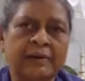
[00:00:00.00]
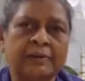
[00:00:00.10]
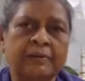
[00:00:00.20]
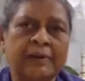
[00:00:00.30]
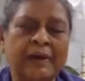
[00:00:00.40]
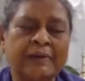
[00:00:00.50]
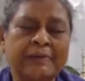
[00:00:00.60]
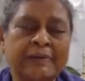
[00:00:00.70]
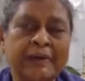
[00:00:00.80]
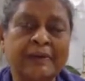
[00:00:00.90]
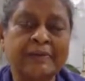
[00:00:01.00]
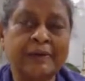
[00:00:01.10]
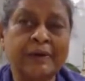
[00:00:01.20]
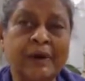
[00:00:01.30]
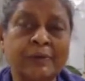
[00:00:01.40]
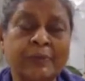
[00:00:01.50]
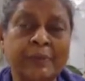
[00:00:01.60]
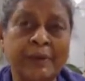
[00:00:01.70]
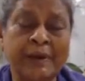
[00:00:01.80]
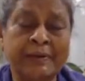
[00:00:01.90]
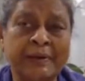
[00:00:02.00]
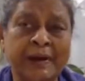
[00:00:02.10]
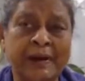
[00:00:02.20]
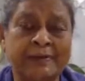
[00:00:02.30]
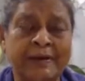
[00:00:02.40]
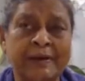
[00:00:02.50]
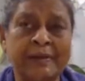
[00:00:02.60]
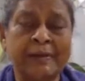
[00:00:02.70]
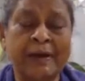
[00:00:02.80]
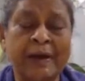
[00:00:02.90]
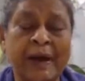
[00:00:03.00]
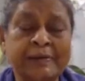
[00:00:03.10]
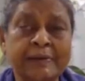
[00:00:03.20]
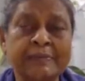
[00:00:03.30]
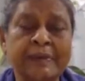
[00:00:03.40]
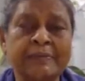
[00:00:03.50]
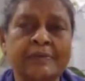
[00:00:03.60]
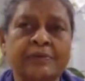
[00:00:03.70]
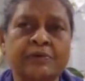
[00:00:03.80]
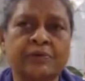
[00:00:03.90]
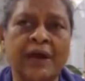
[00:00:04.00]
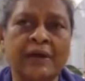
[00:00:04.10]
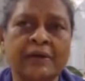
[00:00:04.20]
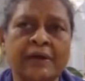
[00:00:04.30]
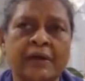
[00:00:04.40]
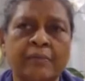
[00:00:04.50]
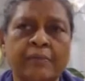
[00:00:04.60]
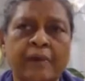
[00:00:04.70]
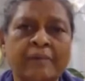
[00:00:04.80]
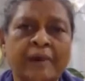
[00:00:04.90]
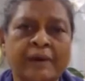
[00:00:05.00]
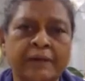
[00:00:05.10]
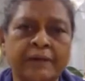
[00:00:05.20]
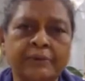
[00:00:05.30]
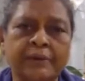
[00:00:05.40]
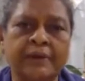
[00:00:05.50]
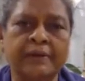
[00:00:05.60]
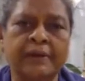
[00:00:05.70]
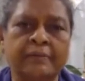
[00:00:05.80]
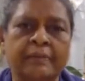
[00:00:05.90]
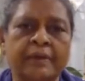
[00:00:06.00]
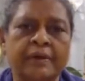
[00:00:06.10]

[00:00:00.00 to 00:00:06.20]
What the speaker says: but at the beginning we got to prepare the nuns and accept them in the society and empower and educate them.